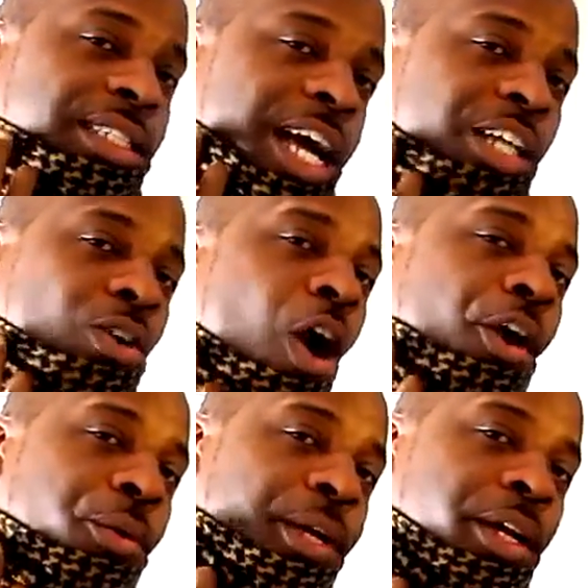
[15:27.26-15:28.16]
side
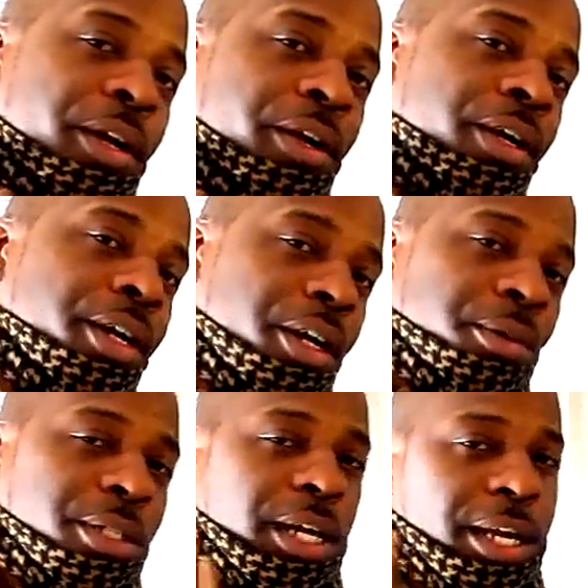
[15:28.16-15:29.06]
artery here, you know
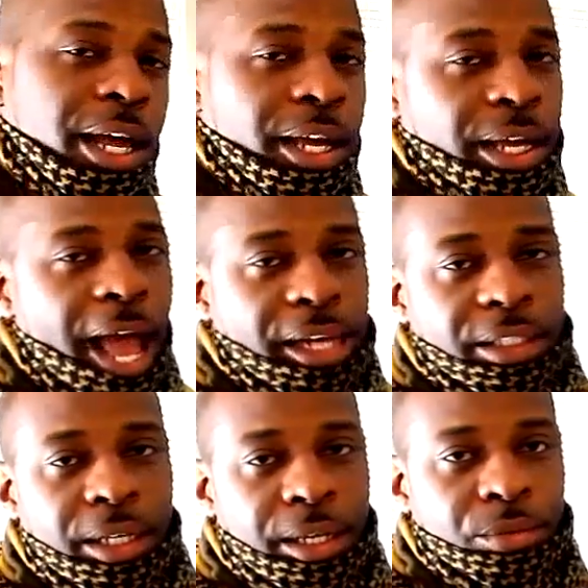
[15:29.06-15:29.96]
what I'm saying, that it
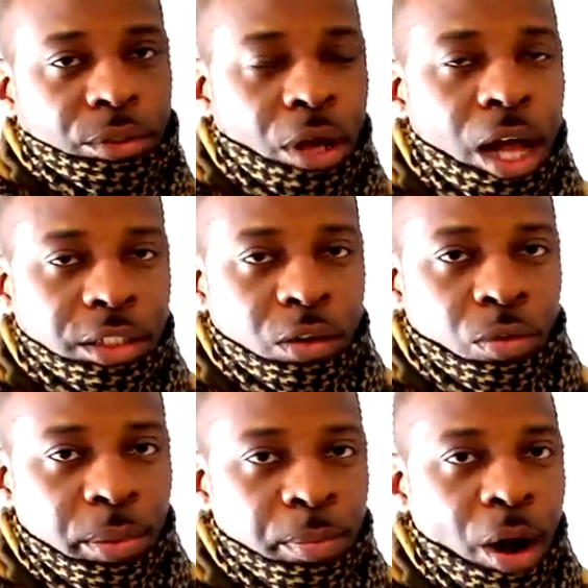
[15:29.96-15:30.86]
actually causes a
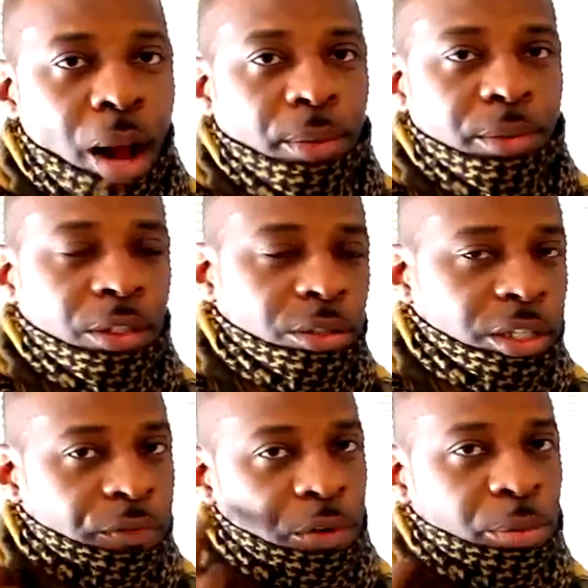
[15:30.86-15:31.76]
little bit of problems, you know what
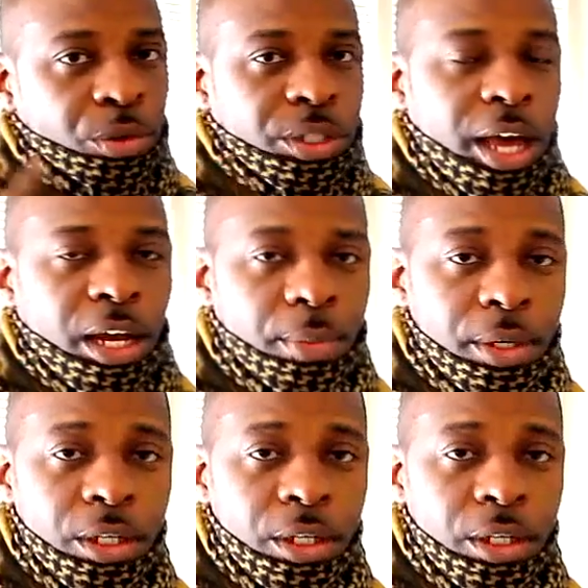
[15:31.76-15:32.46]
I'm saying, if you bruise that up.